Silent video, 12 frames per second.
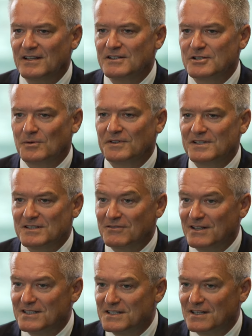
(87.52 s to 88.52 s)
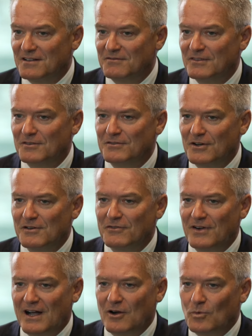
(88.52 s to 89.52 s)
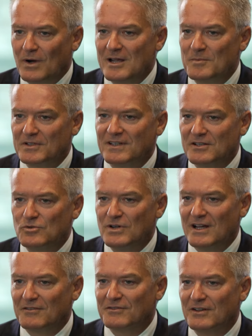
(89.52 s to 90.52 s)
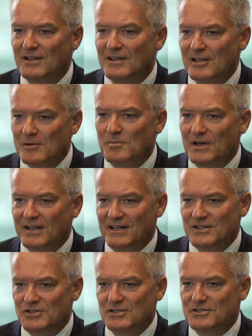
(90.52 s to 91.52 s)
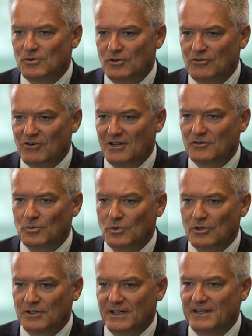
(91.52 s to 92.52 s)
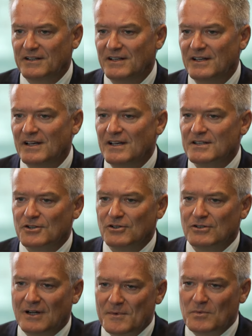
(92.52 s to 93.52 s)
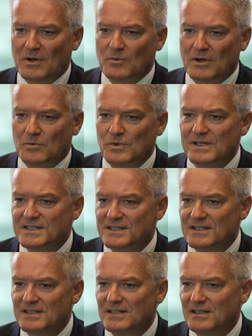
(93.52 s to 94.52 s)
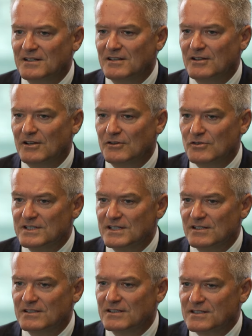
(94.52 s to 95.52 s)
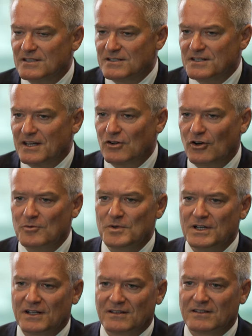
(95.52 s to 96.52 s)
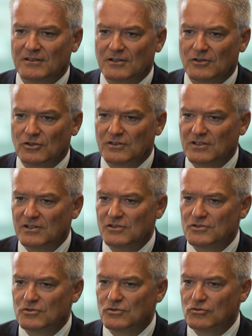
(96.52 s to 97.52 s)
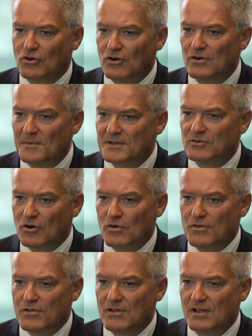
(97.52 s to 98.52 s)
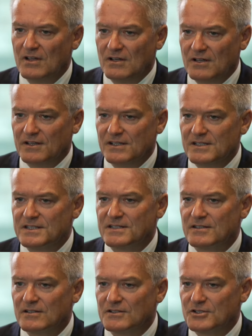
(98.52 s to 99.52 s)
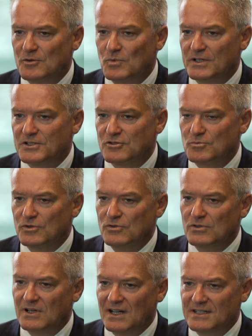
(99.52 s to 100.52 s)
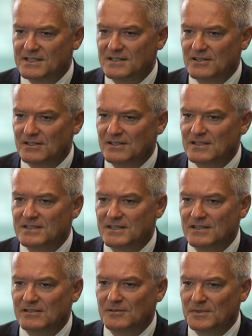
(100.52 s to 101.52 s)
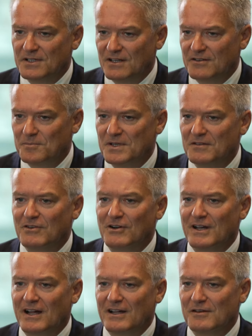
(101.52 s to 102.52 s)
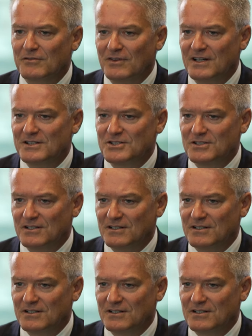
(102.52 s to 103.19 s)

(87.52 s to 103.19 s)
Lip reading: some of these events are very far away, but they do have implications all around the world. And so, I mean, what we see in New Zealand is an economy that continues to grow. I mean, growth is somewhat subdued last year and this year. I mean, there's been very high inflation